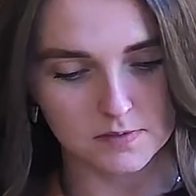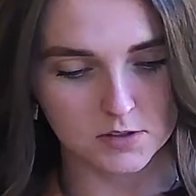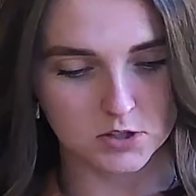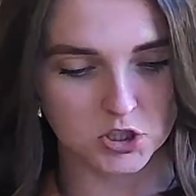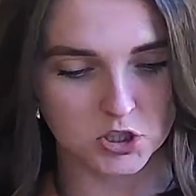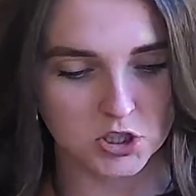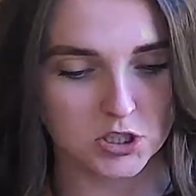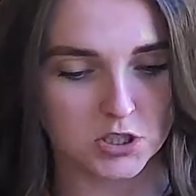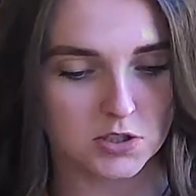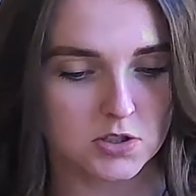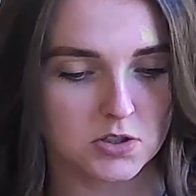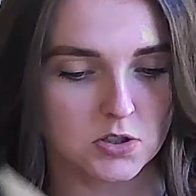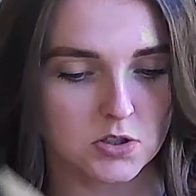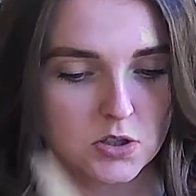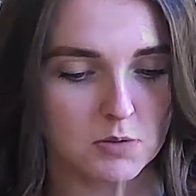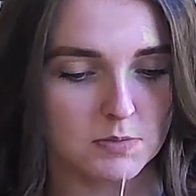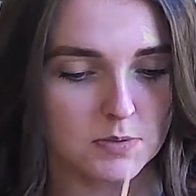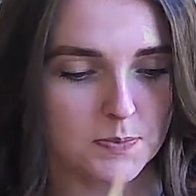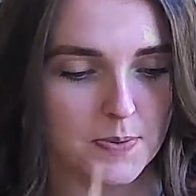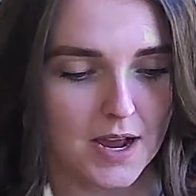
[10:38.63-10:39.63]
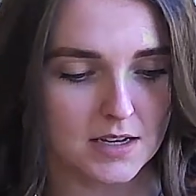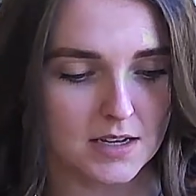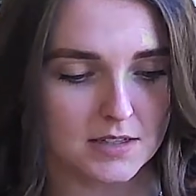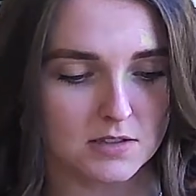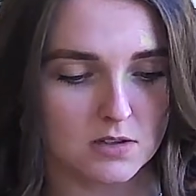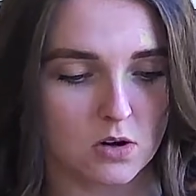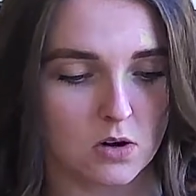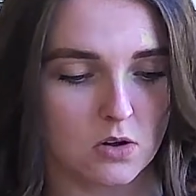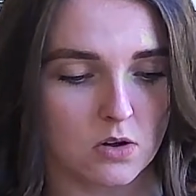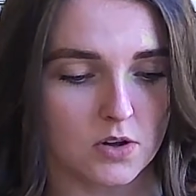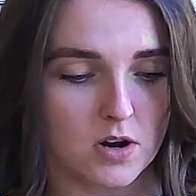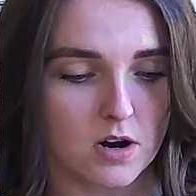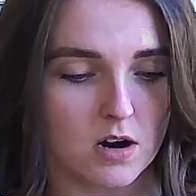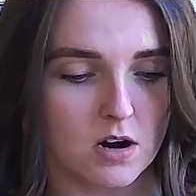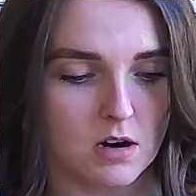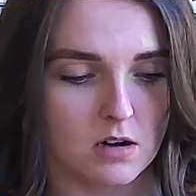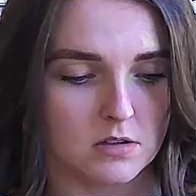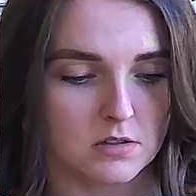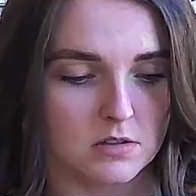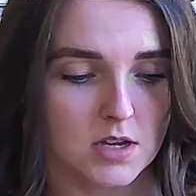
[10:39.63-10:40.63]
She just zooms past all the
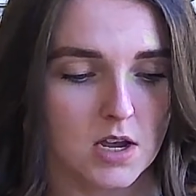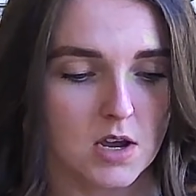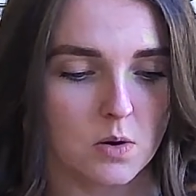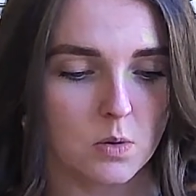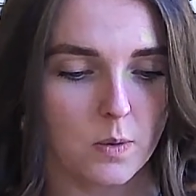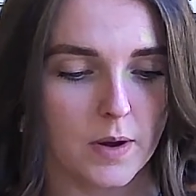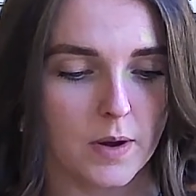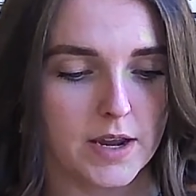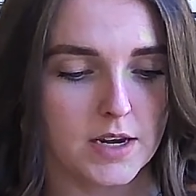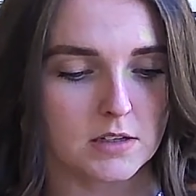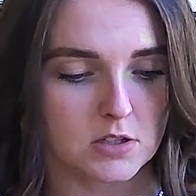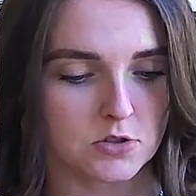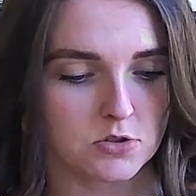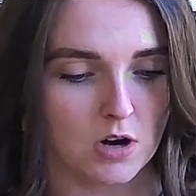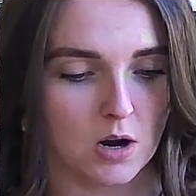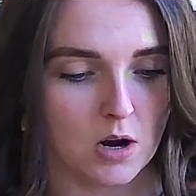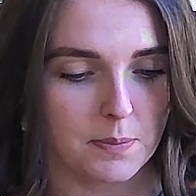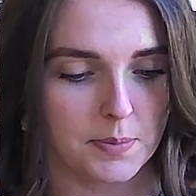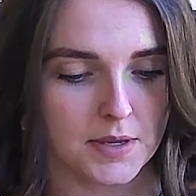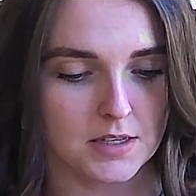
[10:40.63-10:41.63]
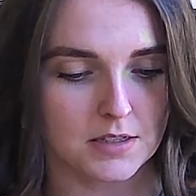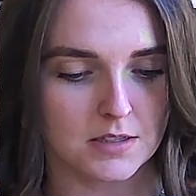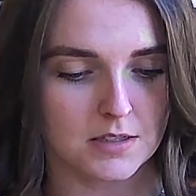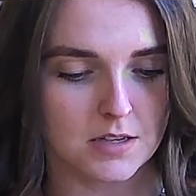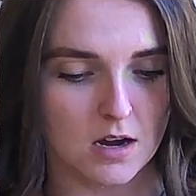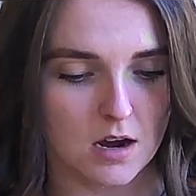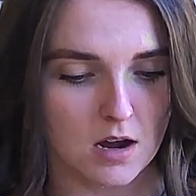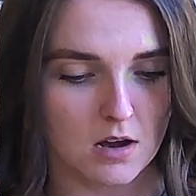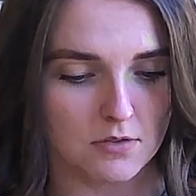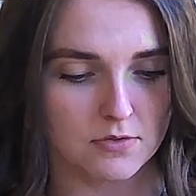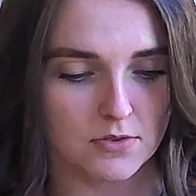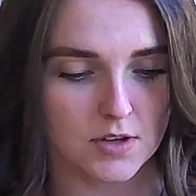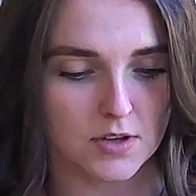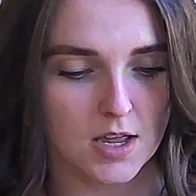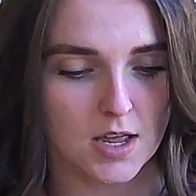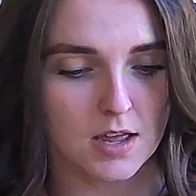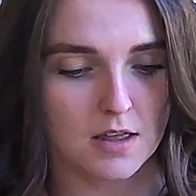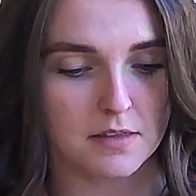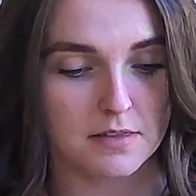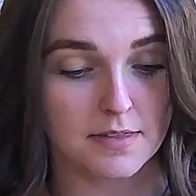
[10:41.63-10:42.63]
cars waiting to drop kids off,
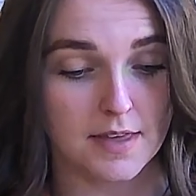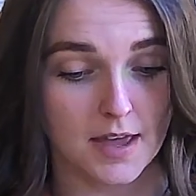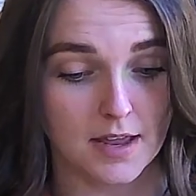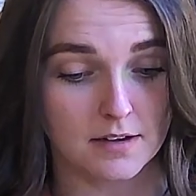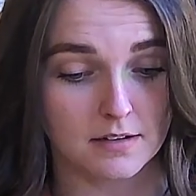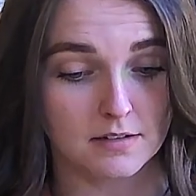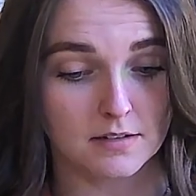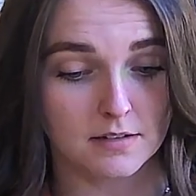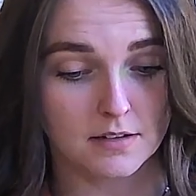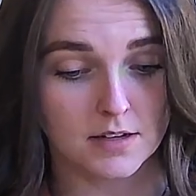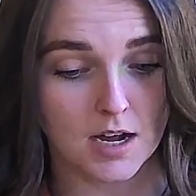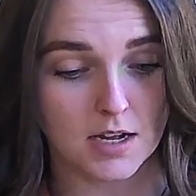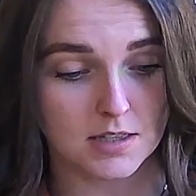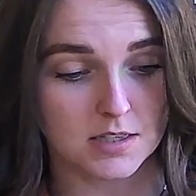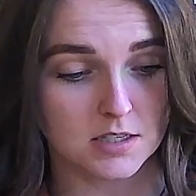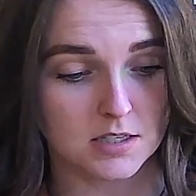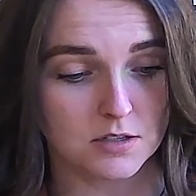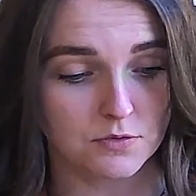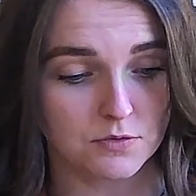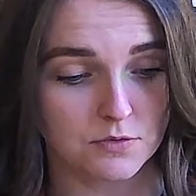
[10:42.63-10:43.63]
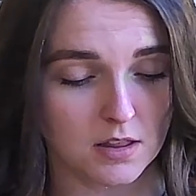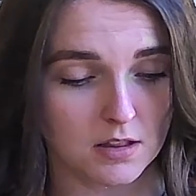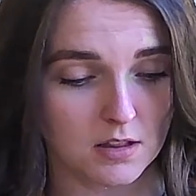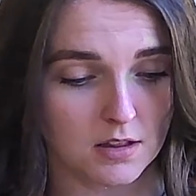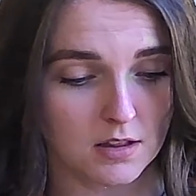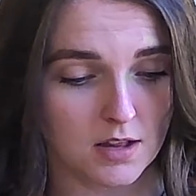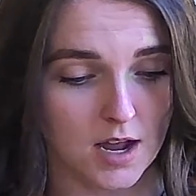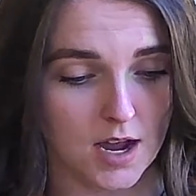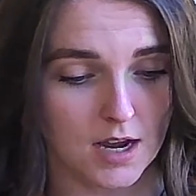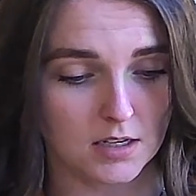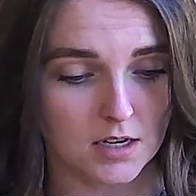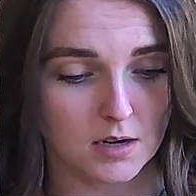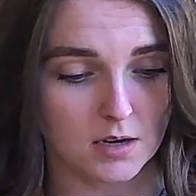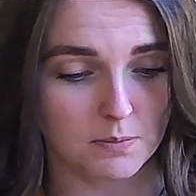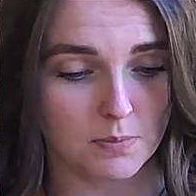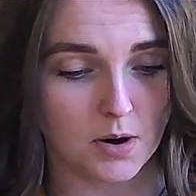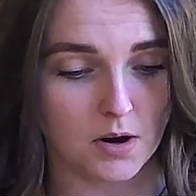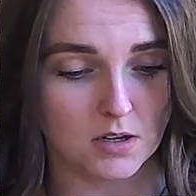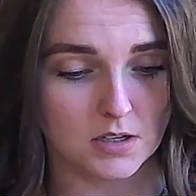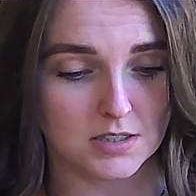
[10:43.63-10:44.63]
then cuts in front of the line and
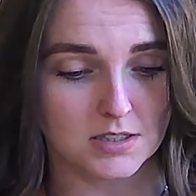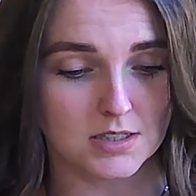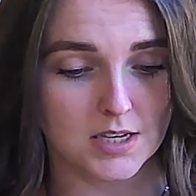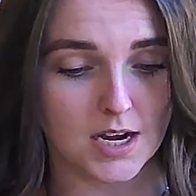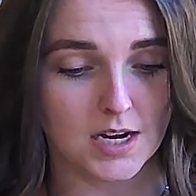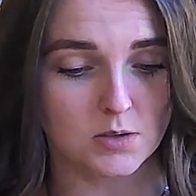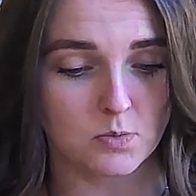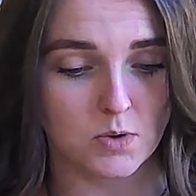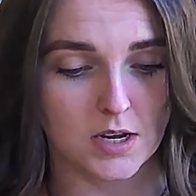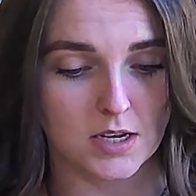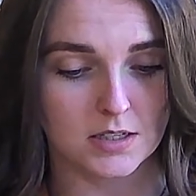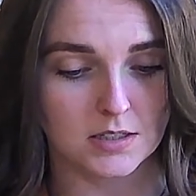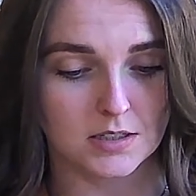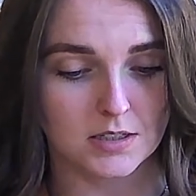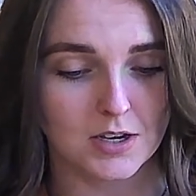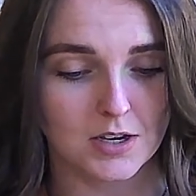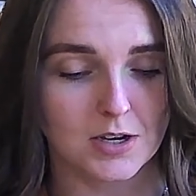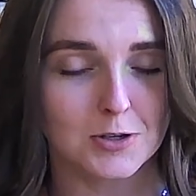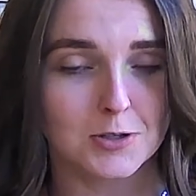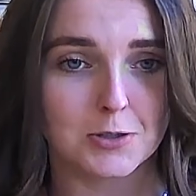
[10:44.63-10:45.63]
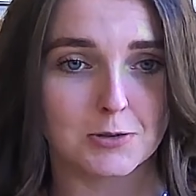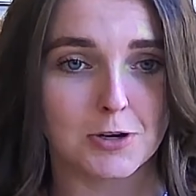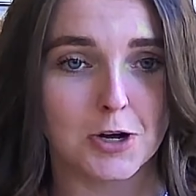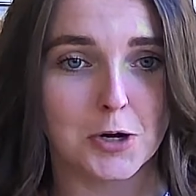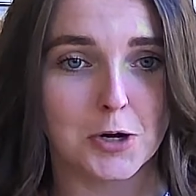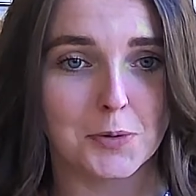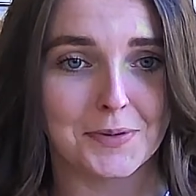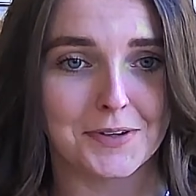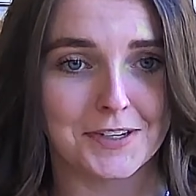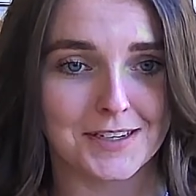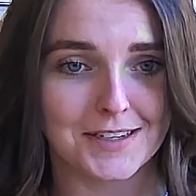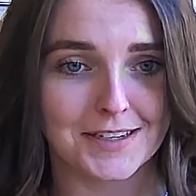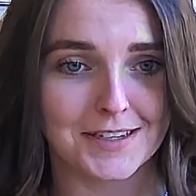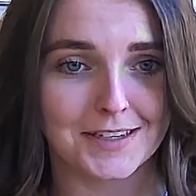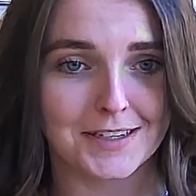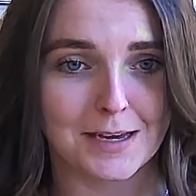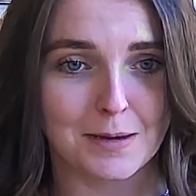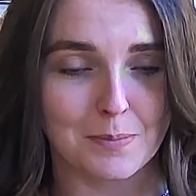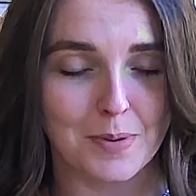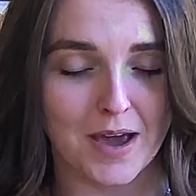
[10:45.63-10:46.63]
parks sideways so nobody can
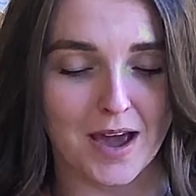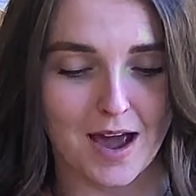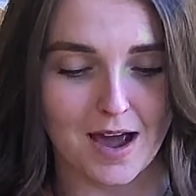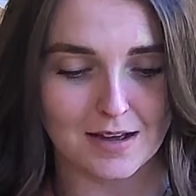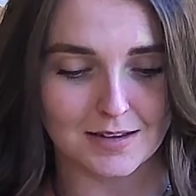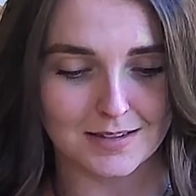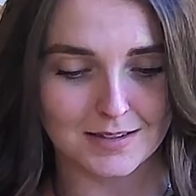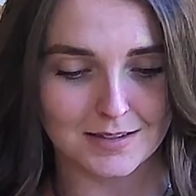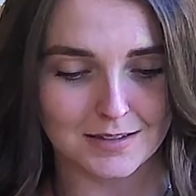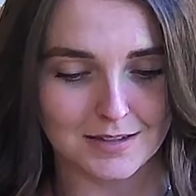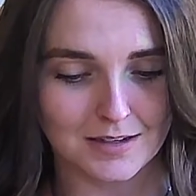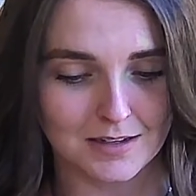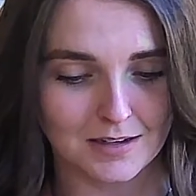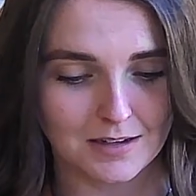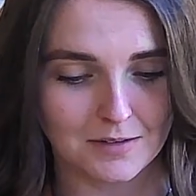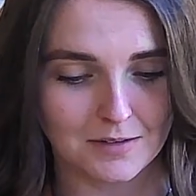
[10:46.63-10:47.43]
get past.